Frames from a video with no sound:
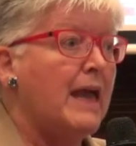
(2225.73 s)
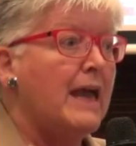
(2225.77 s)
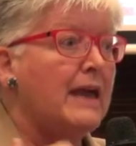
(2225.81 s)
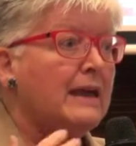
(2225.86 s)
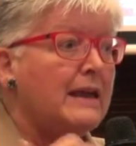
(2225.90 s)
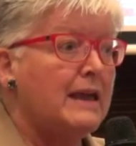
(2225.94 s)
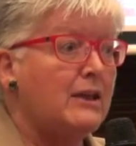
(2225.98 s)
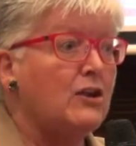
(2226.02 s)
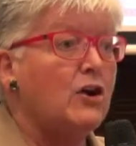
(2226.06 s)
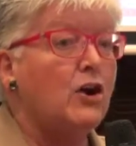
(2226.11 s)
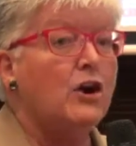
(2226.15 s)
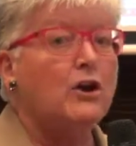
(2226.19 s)

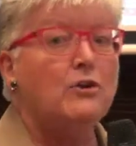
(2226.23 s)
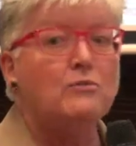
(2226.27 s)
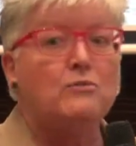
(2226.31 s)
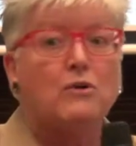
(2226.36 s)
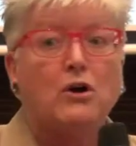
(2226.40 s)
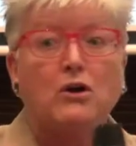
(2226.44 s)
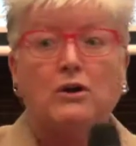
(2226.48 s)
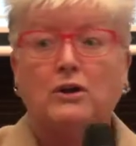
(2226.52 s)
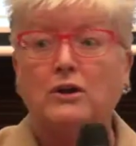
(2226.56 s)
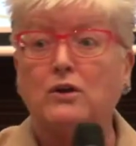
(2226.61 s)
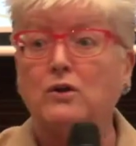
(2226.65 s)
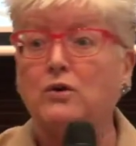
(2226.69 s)
Can I
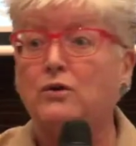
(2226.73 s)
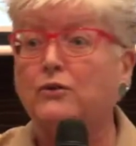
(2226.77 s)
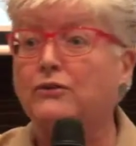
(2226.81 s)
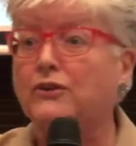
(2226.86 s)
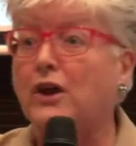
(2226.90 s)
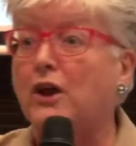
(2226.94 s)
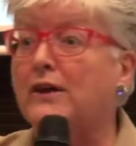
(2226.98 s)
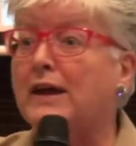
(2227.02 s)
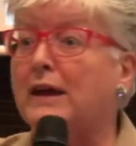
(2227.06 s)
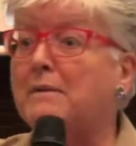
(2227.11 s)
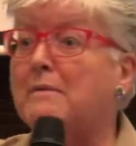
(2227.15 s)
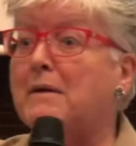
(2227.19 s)
enrol in course?
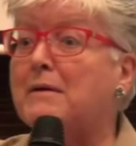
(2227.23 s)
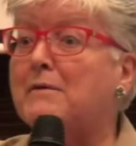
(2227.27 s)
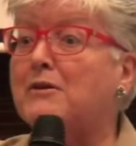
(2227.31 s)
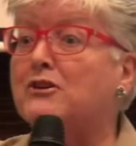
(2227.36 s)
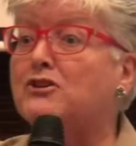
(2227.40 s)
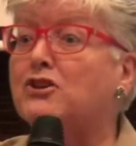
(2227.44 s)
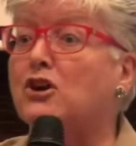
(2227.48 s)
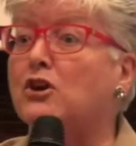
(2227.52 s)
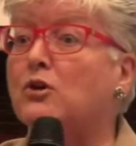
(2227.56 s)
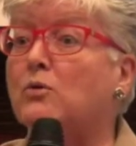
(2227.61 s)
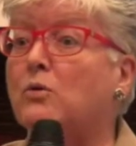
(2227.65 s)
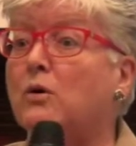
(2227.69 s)
Okay, maybe I
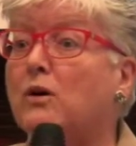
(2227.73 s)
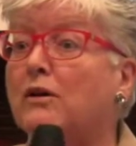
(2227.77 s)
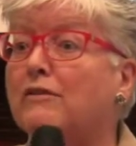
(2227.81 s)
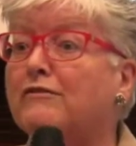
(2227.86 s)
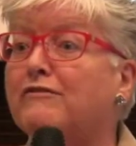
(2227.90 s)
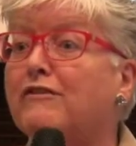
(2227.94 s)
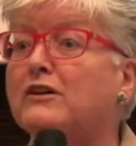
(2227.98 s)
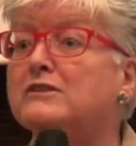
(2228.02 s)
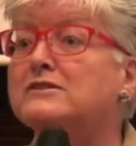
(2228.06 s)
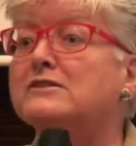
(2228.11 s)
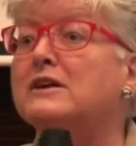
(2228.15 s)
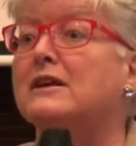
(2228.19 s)
don't
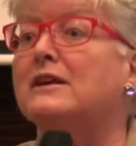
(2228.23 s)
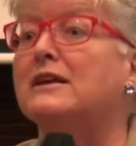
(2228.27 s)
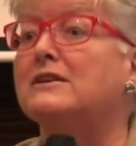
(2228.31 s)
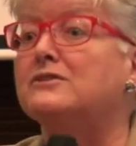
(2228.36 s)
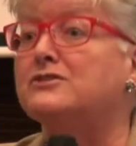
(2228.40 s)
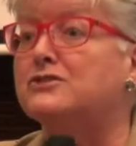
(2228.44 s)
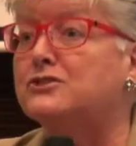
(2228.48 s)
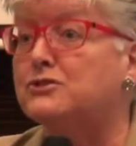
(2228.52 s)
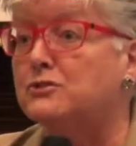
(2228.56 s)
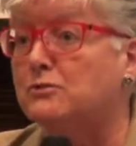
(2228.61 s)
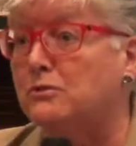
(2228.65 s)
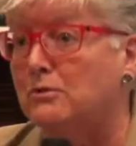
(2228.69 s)
qualify, so
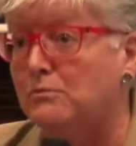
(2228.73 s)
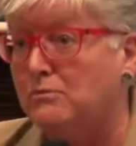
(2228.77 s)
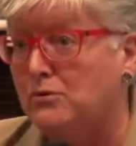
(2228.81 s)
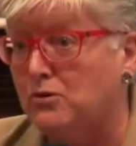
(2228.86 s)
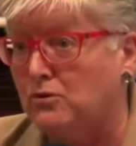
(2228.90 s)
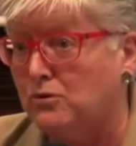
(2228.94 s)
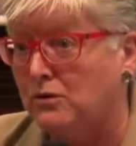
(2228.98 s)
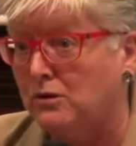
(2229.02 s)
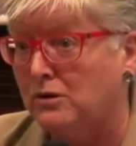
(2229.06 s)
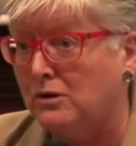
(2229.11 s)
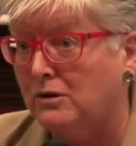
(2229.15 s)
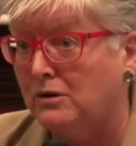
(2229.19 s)
let's do a
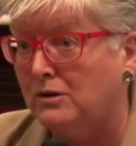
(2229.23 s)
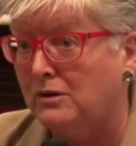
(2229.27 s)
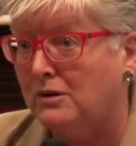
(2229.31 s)
MOOC.